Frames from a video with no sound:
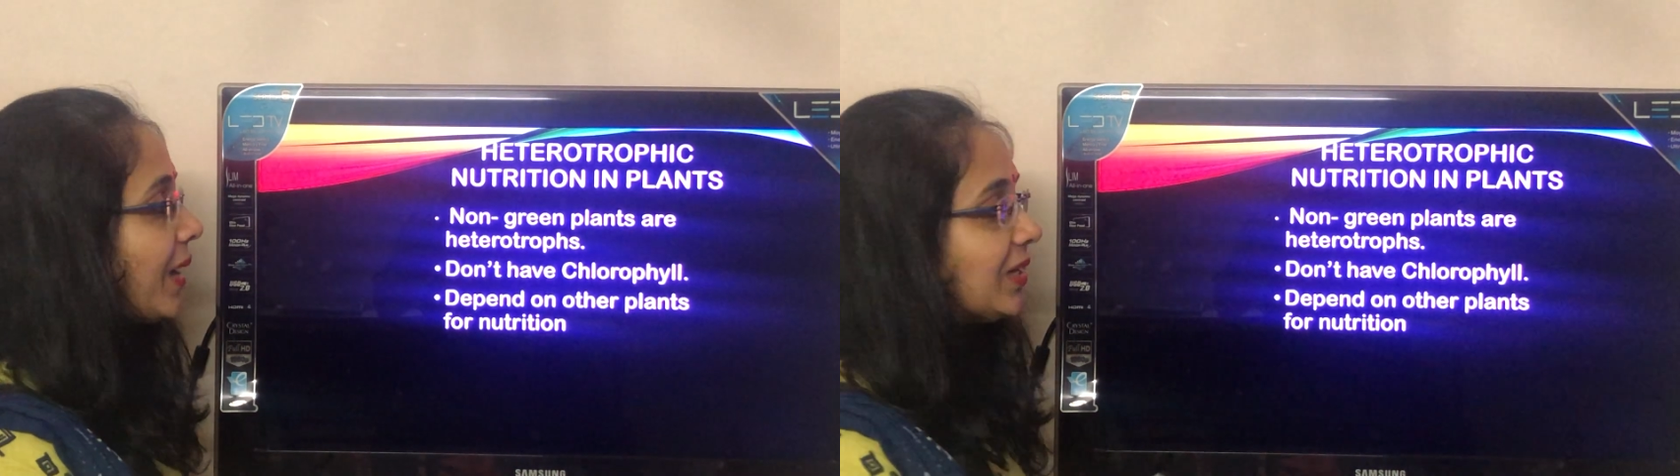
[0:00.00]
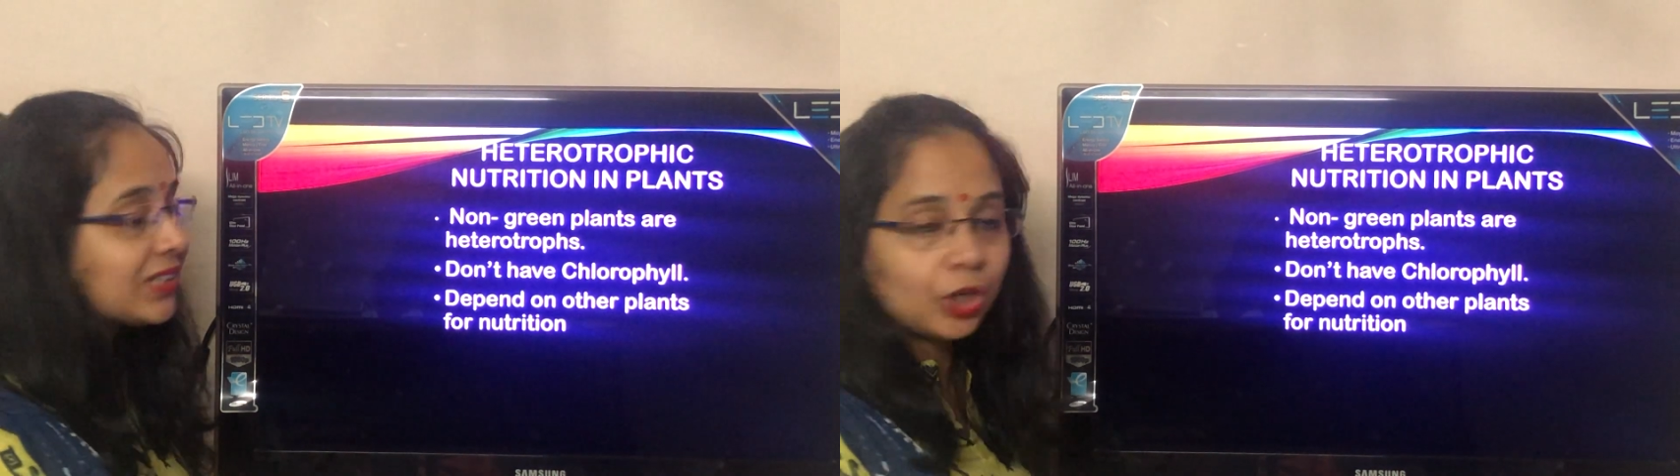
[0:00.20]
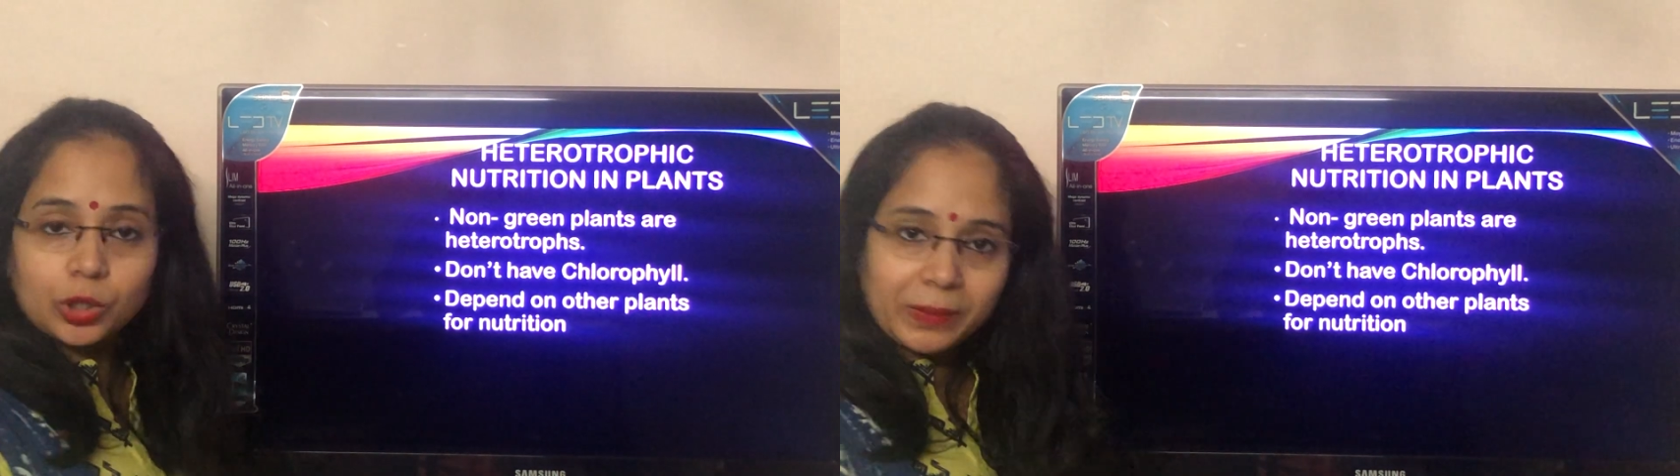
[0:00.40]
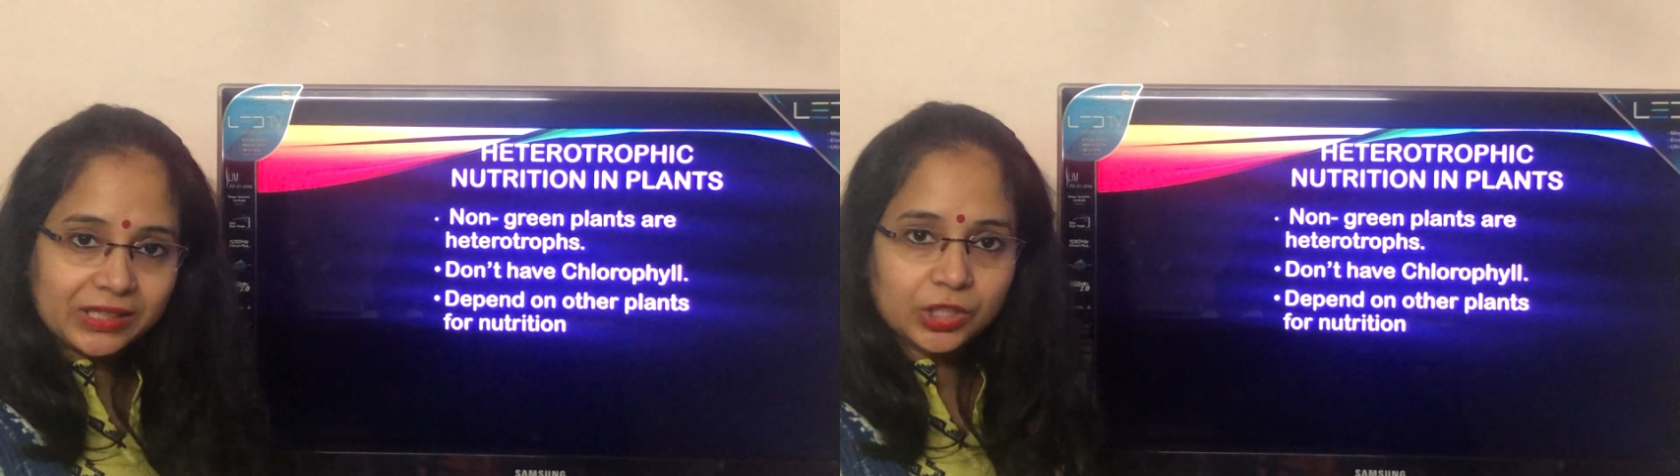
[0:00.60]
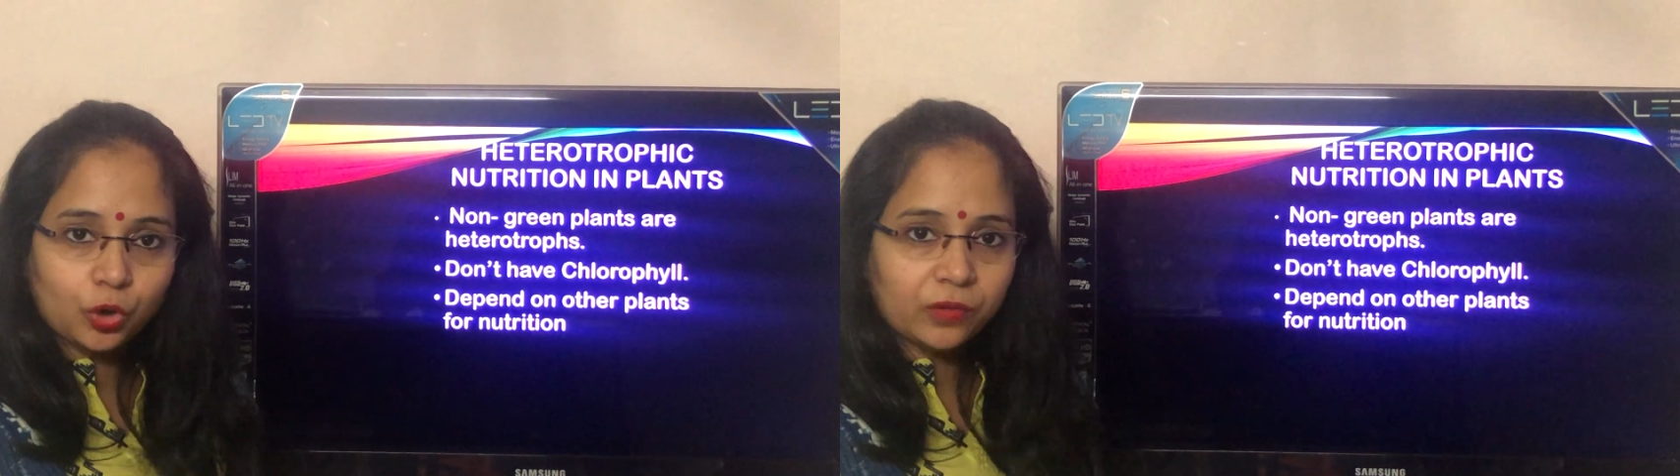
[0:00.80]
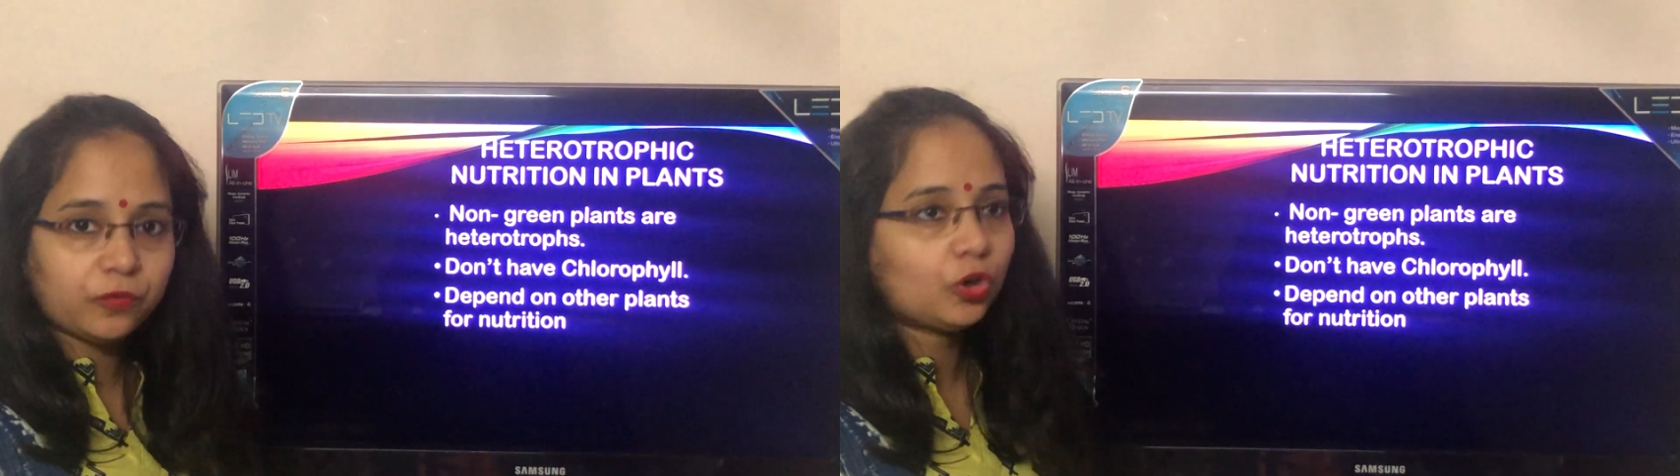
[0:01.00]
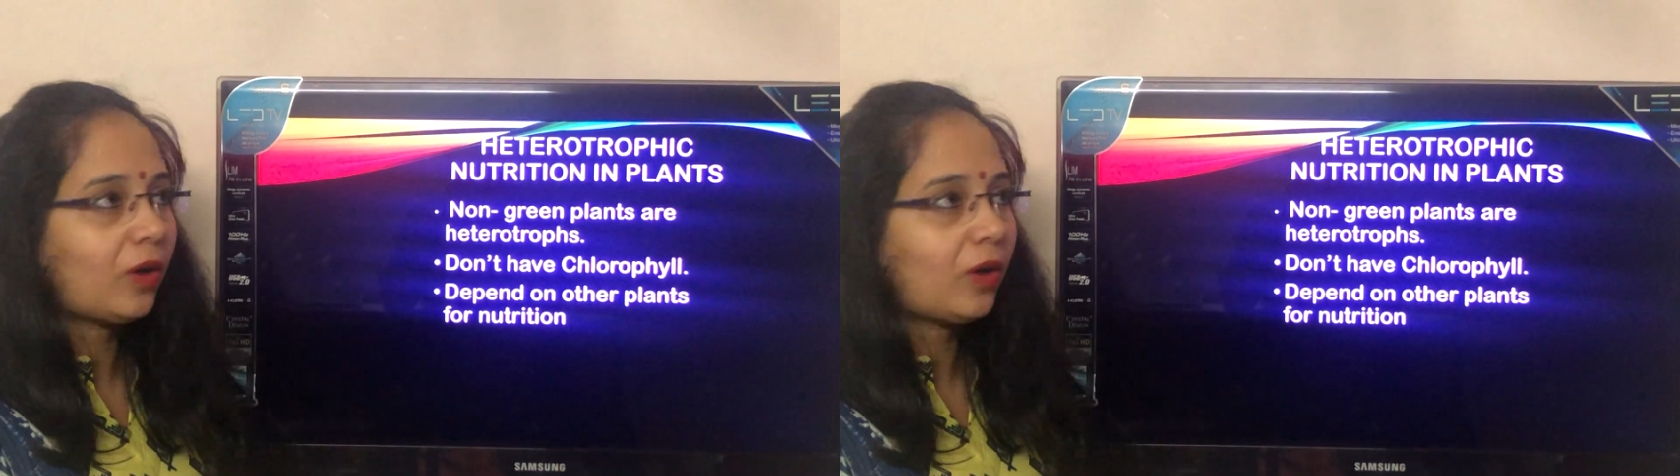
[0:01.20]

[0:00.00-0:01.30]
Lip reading: plants cannot make their own food?